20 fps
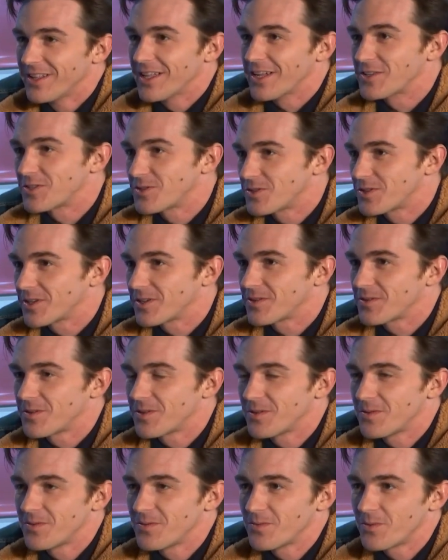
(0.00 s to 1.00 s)
to,
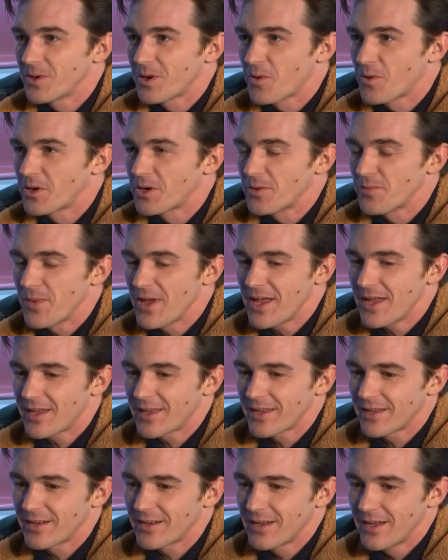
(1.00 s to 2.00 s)
what I wanted to
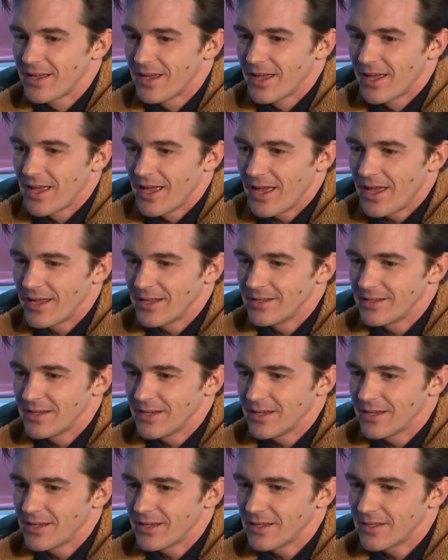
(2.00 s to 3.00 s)
make. And
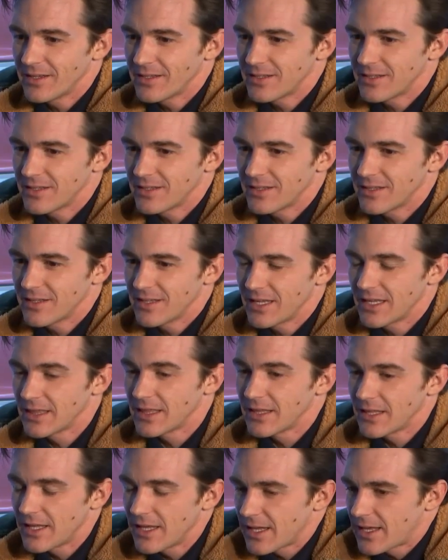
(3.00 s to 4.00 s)

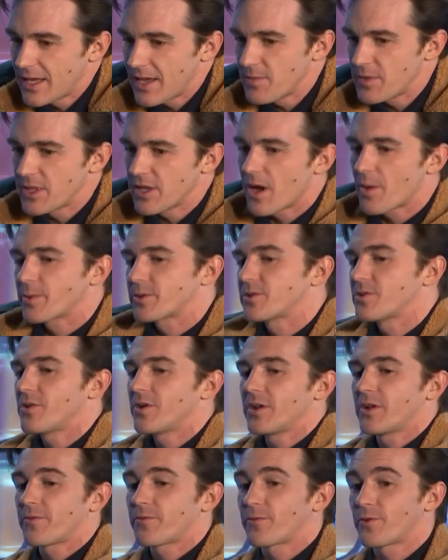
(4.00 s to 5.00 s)
it gave me the
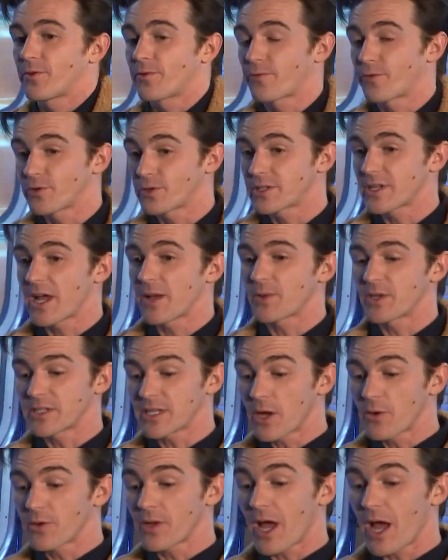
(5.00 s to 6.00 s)
opportunity for the first time, because
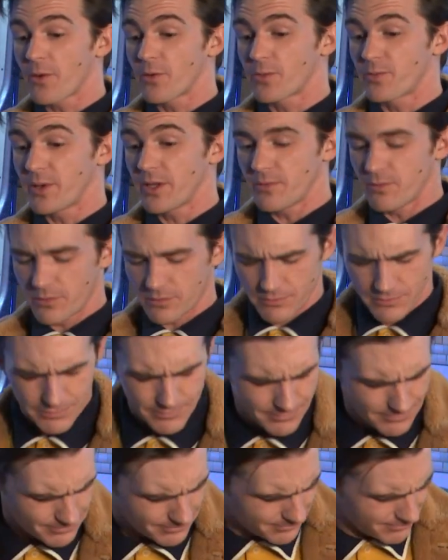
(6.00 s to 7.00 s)
I would be...
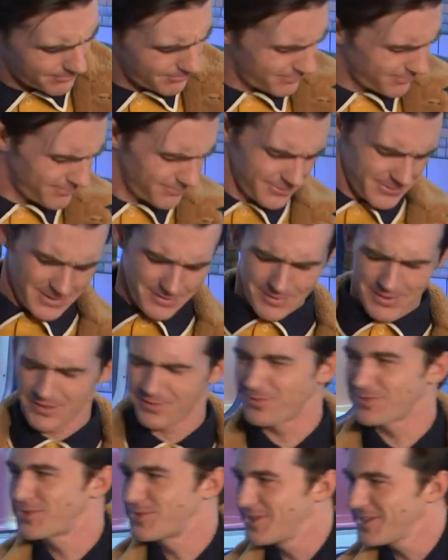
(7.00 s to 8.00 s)
This is
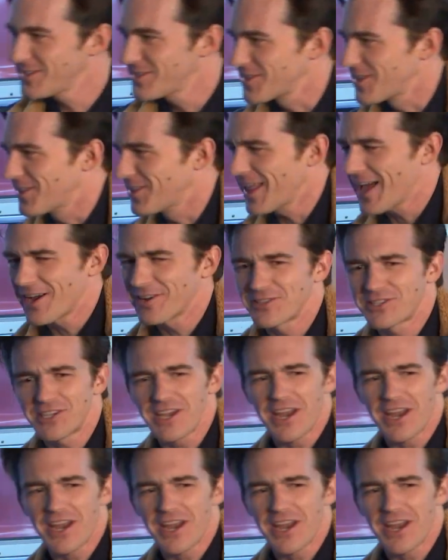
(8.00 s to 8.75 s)
a loud